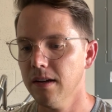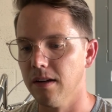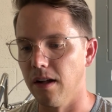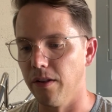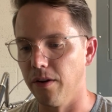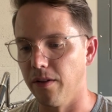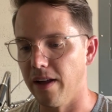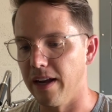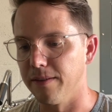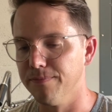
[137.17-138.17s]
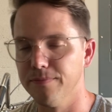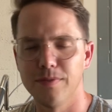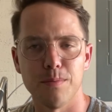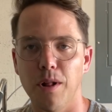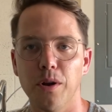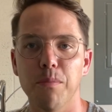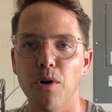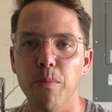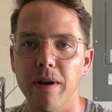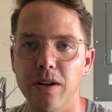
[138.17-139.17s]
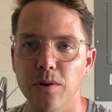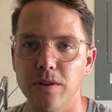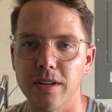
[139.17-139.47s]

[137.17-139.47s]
a little small little propane torch.